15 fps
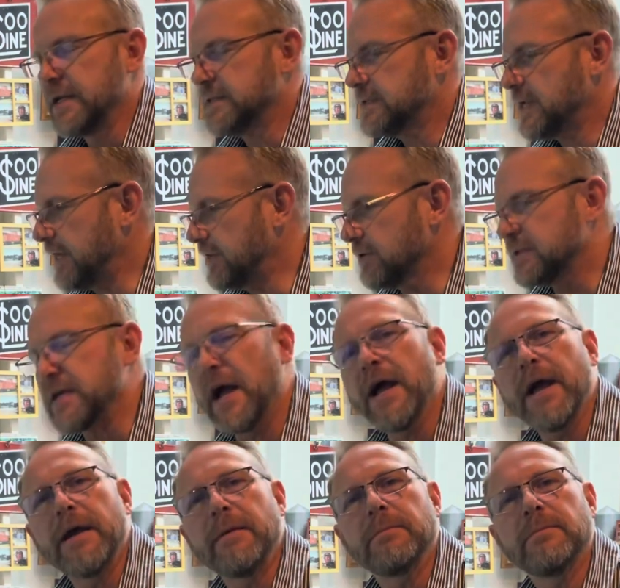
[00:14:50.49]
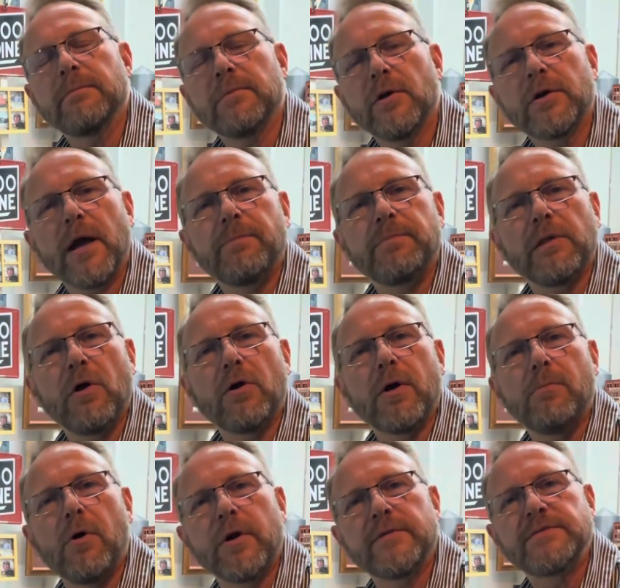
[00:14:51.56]
Take your time. Look up the
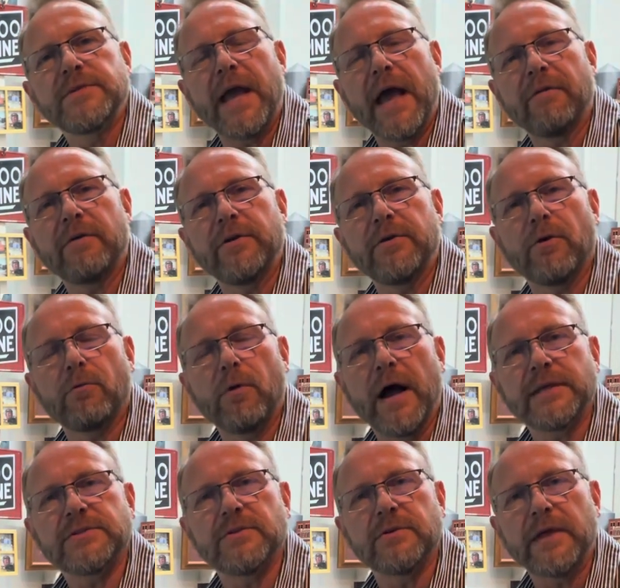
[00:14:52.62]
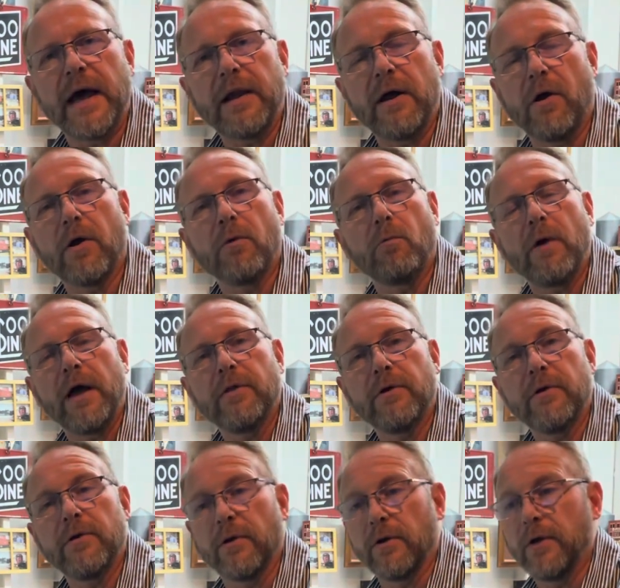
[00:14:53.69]
locomotives you have on your roster that aren't
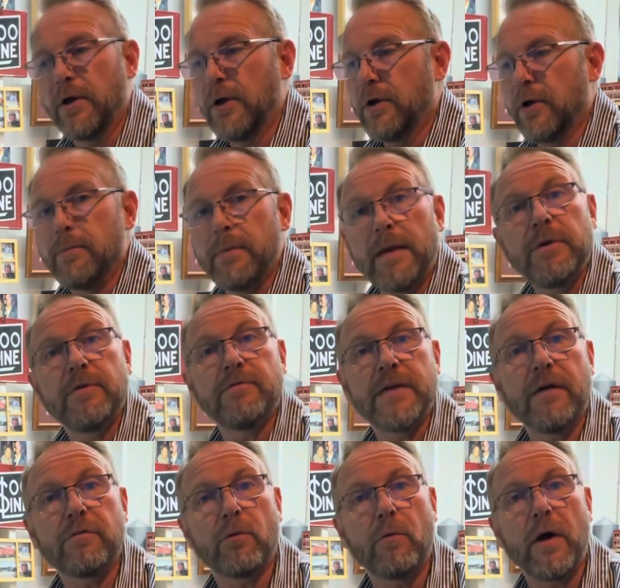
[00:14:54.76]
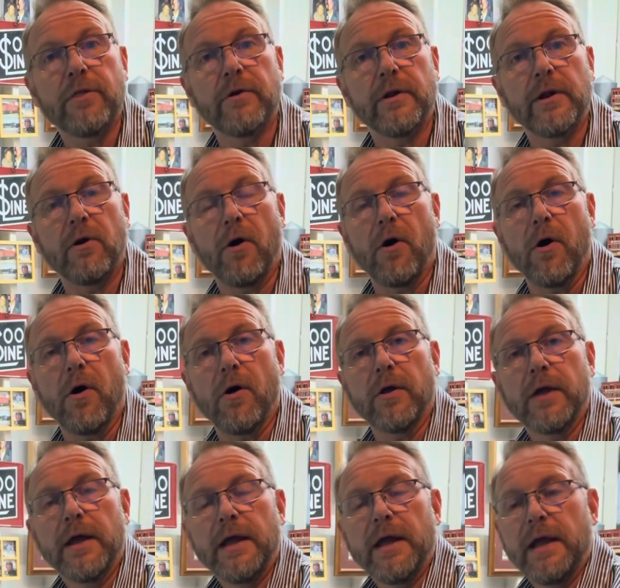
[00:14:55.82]
weathered, or maybe you've never weathered at
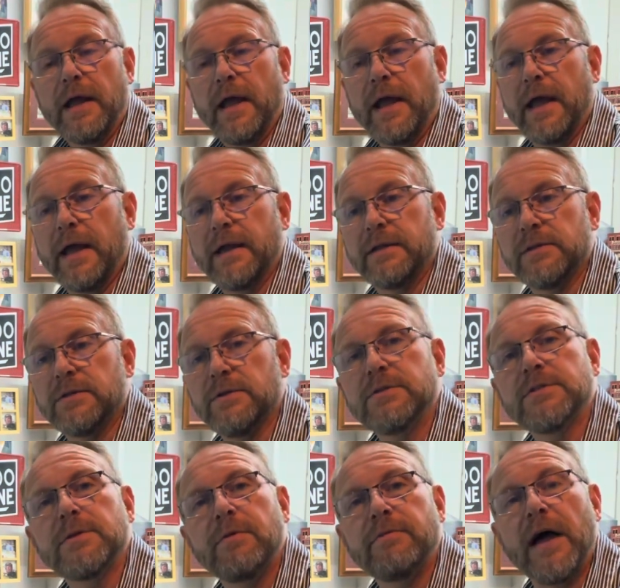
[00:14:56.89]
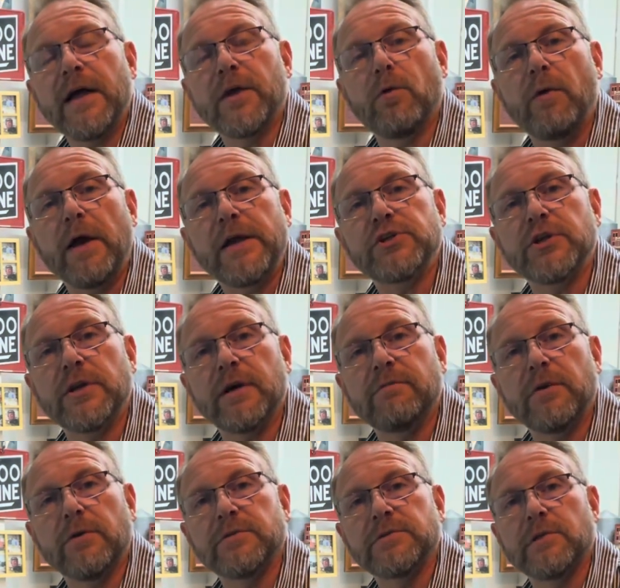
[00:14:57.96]
all, and do some evaluation of
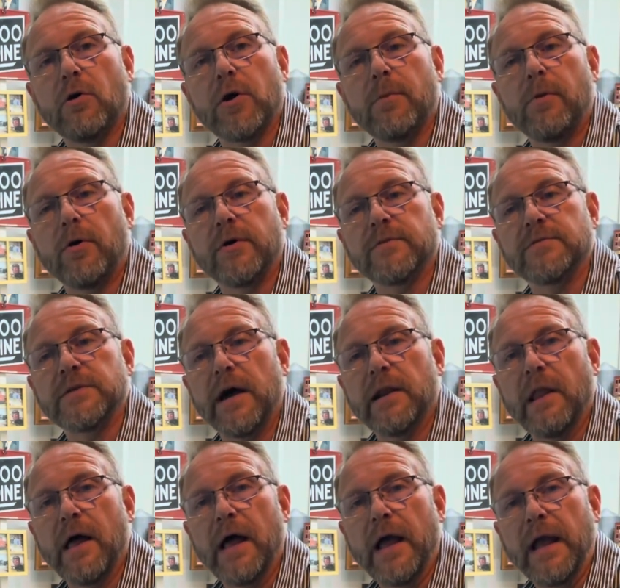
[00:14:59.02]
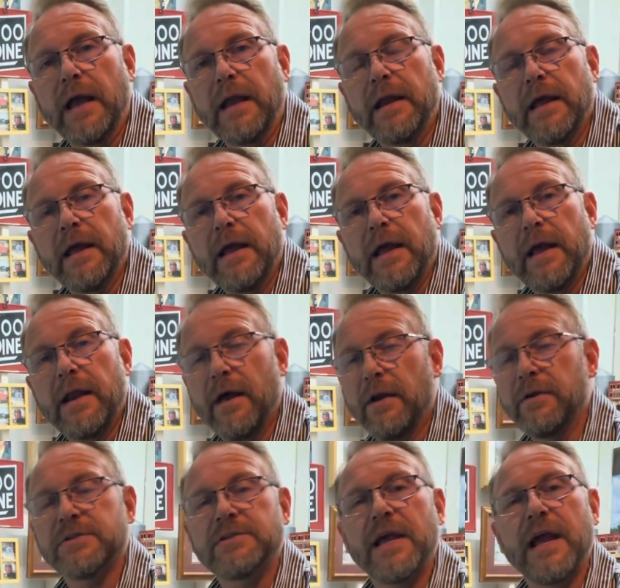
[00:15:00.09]
those locomotives online. And
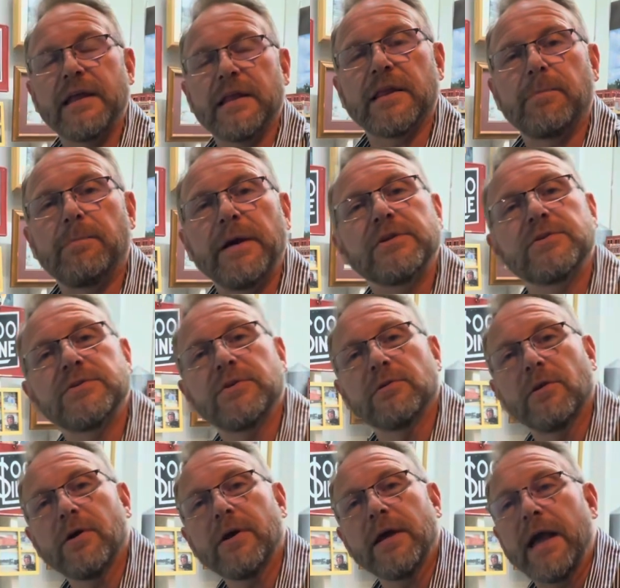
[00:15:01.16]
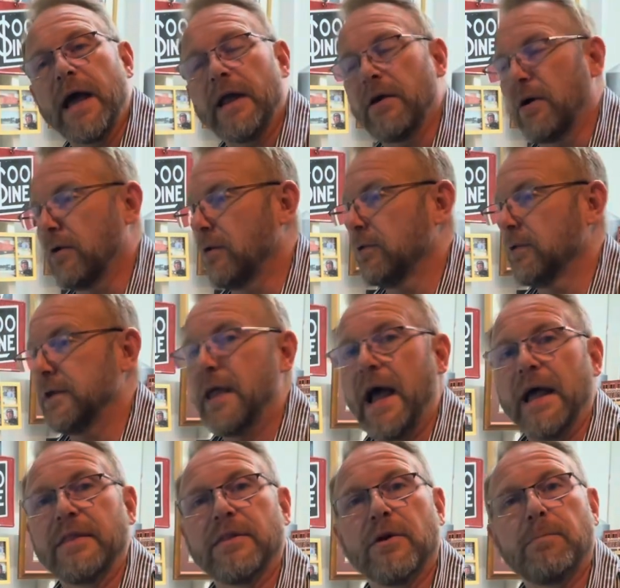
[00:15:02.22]
understand pictures you're looking at are only
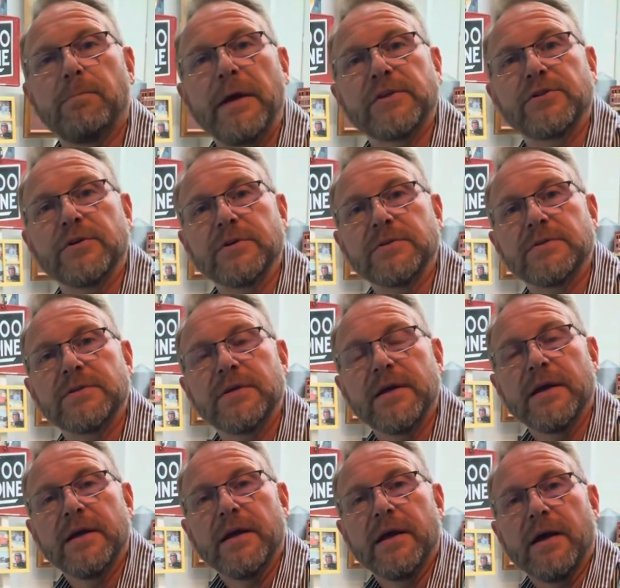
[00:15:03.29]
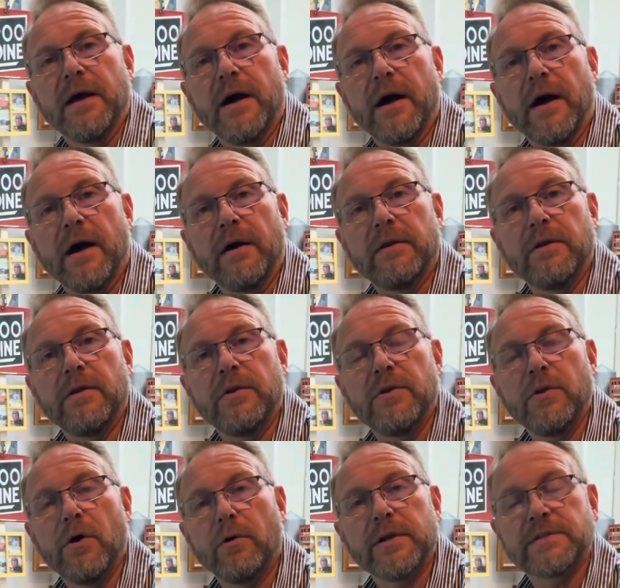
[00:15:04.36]
that, they're pictures.
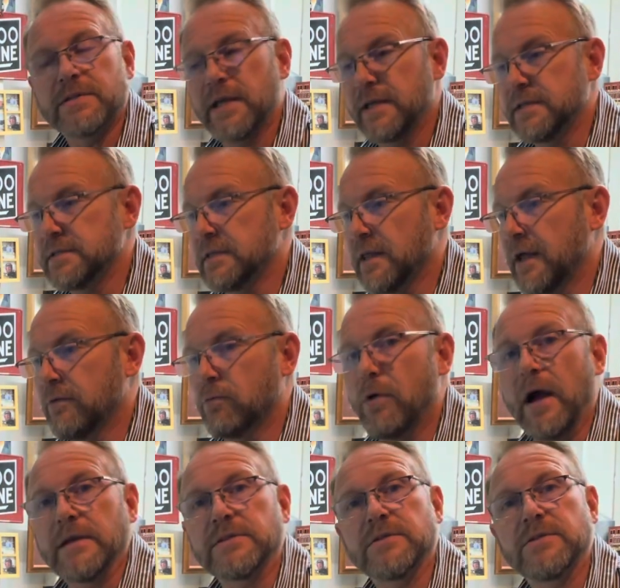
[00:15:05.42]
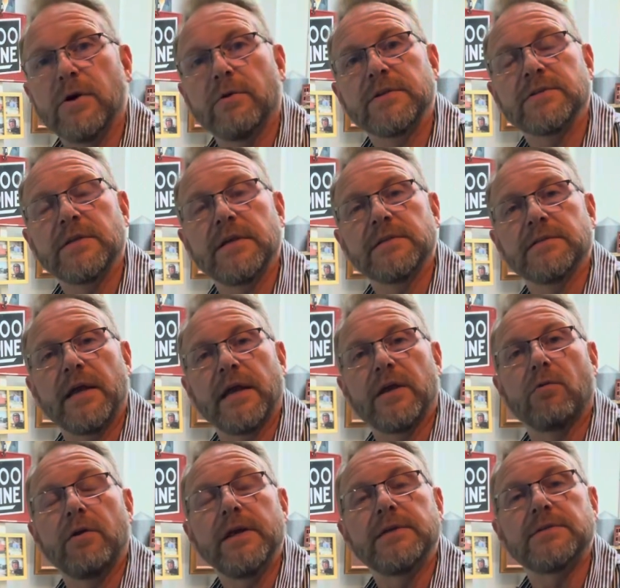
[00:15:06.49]
Notice things like rust, notice things like
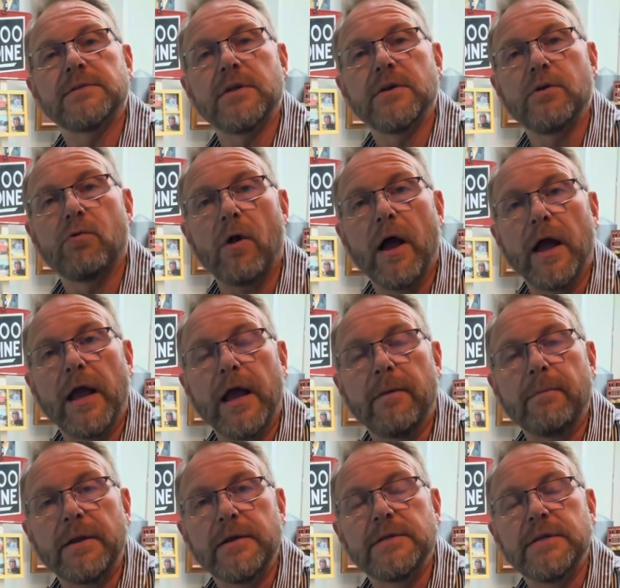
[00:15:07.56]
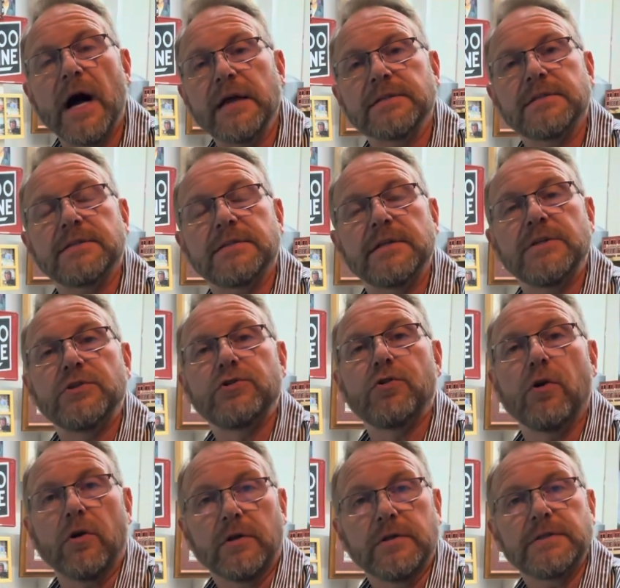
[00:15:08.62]
grease and grime and dust and
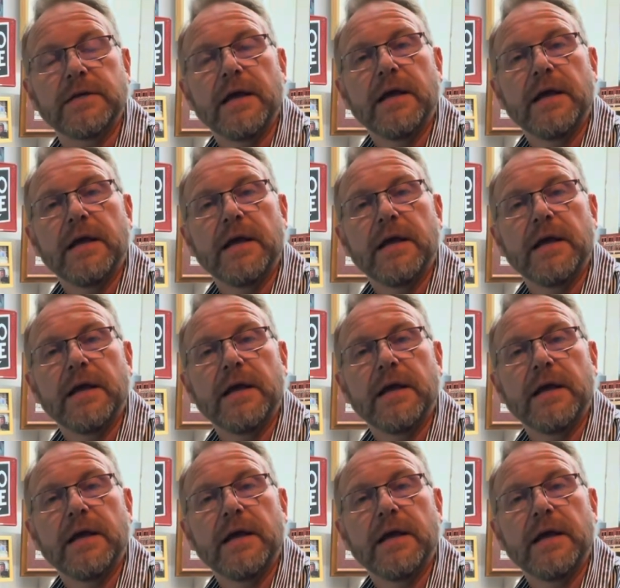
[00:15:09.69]
dirt.